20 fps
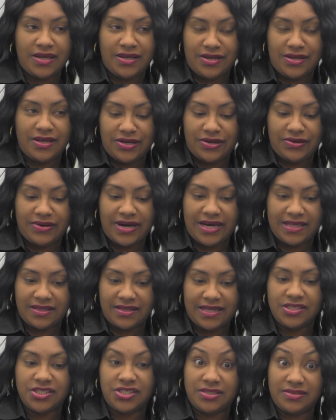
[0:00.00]
You know, I
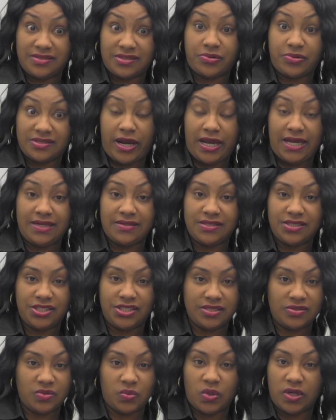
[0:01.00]
think she's great.
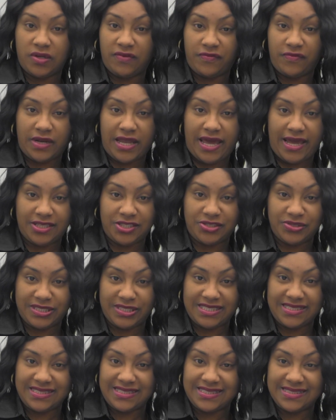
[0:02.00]
She's a wonderful
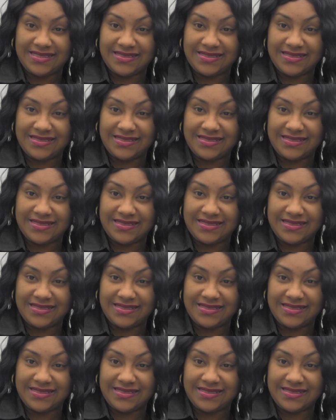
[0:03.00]
actress.